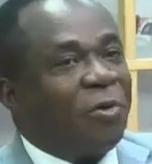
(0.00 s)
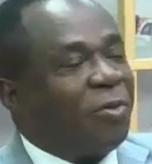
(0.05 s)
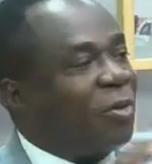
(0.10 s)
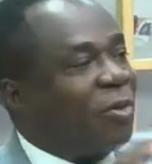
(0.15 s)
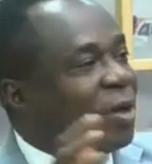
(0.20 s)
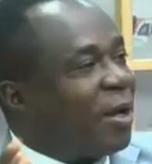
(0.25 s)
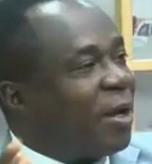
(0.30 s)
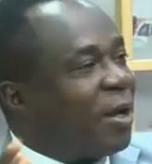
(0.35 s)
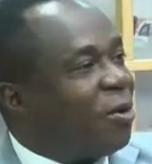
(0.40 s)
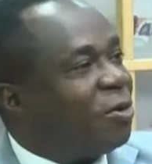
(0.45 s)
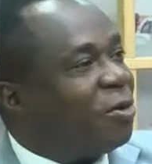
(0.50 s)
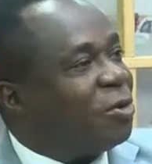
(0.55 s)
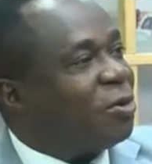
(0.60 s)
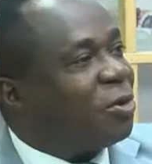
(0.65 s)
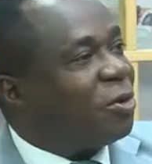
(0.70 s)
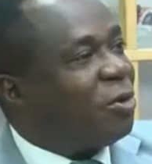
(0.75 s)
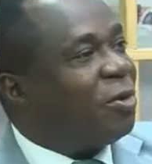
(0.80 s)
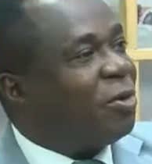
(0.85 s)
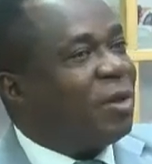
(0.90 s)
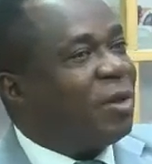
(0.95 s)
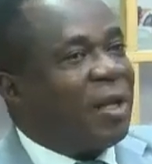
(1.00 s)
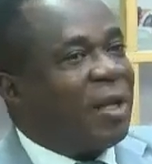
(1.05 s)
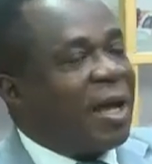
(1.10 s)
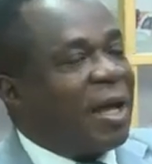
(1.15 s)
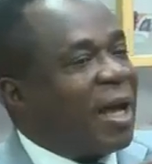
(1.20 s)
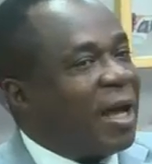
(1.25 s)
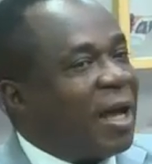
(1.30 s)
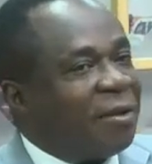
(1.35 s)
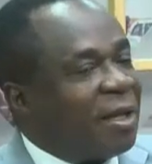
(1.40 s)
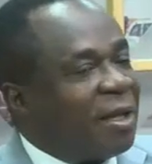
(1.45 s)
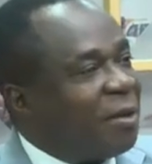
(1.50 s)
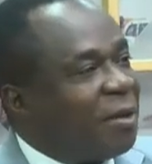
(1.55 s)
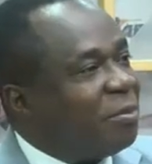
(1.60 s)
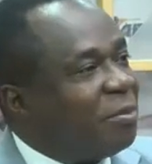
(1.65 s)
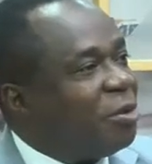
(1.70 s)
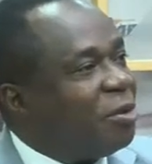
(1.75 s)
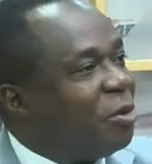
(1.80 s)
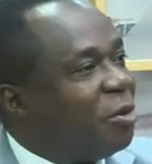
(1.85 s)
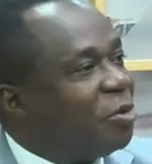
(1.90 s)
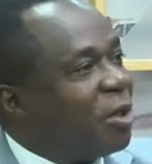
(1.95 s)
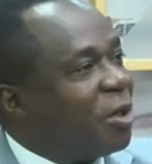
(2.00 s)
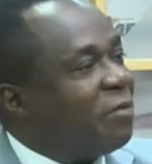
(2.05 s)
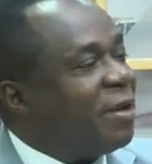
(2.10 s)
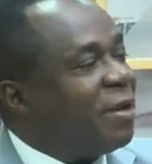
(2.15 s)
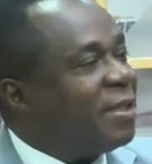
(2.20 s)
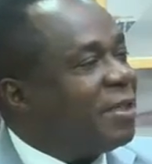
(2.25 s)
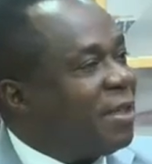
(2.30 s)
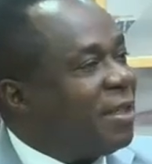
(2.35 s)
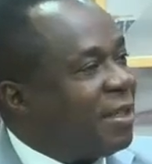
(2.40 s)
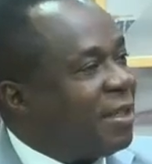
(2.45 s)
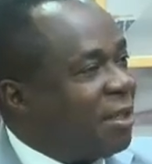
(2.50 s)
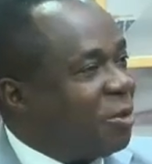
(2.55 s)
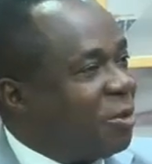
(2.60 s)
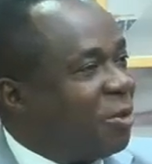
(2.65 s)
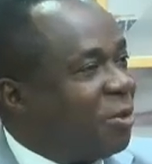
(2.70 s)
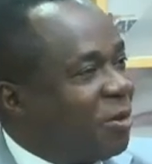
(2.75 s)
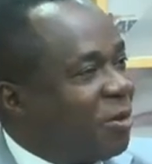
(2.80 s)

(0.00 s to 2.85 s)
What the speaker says: border control and trade facilitation.